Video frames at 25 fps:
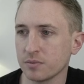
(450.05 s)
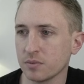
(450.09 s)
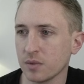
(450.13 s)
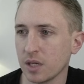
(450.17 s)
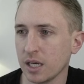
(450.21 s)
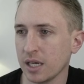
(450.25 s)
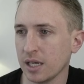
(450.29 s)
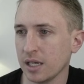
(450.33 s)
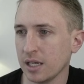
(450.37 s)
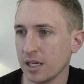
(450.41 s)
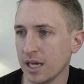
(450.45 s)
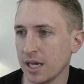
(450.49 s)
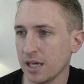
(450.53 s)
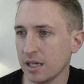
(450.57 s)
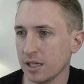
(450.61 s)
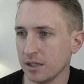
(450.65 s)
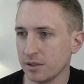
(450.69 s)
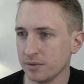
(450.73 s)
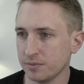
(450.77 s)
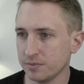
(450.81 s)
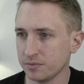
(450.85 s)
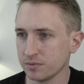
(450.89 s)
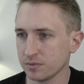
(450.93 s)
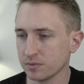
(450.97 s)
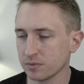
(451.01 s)
I hit
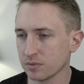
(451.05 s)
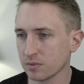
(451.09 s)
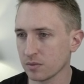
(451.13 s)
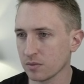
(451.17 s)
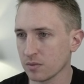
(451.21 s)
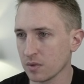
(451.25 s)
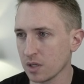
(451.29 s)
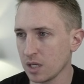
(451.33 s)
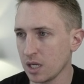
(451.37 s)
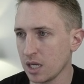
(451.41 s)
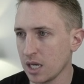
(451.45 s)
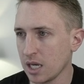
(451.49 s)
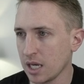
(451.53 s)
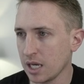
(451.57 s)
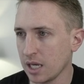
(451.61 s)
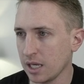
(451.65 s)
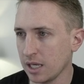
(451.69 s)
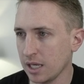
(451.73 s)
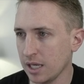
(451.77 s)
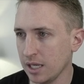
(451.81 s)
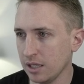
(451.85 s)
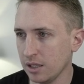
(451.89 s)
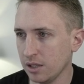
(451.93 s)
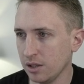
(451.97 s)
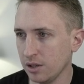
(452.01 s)
edit,
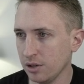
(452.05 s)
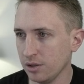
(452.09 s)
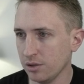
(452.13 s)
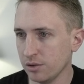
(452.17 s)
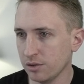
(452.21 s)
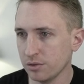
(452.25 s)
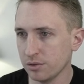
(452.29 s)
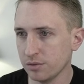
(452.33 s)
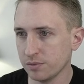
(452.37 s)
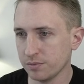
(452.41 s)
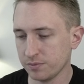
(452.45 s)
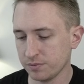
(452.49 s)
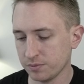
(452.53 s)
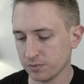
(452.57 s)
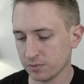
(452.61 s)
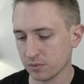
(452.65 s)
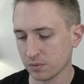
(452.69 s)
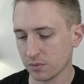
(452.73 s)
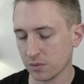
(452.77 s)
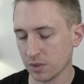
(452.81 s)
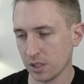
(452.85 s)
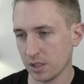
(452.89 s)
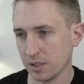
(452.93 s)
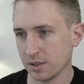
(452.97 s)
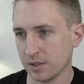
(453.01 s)
hit new,
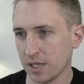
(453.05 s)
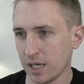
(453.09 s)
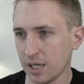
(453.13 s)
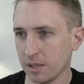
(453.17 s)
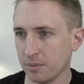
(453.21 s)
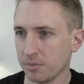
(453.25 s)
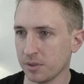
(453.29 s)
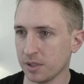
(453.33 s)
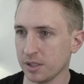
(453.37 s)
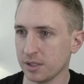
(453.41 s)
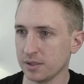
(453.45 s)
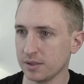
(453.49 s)
type